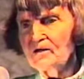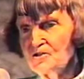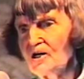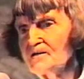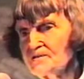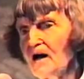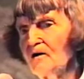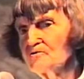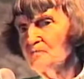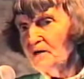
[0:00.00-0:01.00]
digest
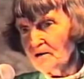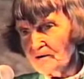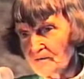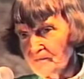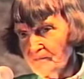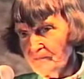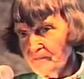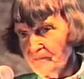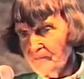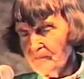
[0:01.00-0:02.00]
cow's milk.
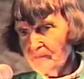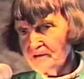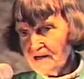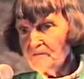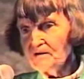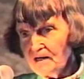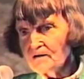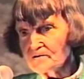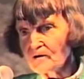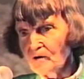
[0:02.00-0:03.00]
Seven
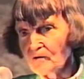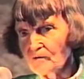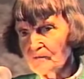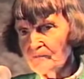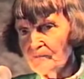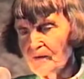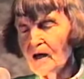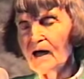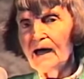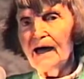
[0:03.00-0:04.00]
years ago.
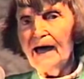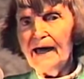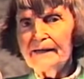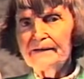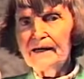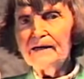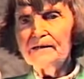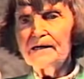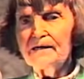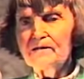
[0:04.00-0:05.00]
And then
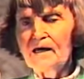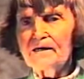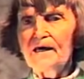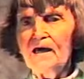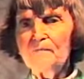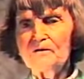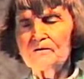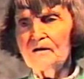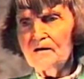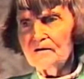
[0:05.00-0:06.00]
they, they came
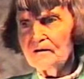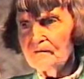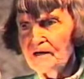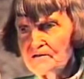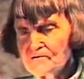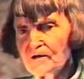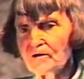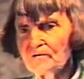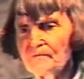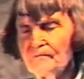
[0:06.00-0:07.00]
in, in uh,
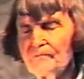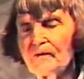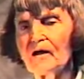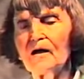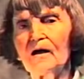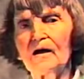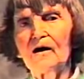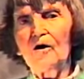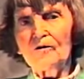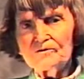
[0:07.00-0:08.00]
Israel,
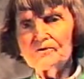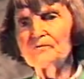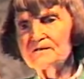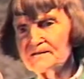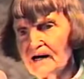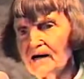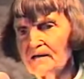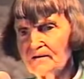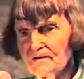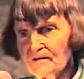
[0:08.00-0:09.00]
also in
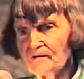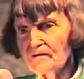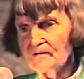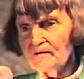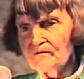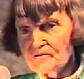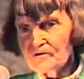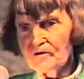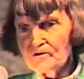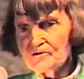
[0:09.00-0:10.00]
science
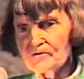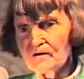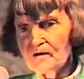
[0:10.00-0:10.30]
research,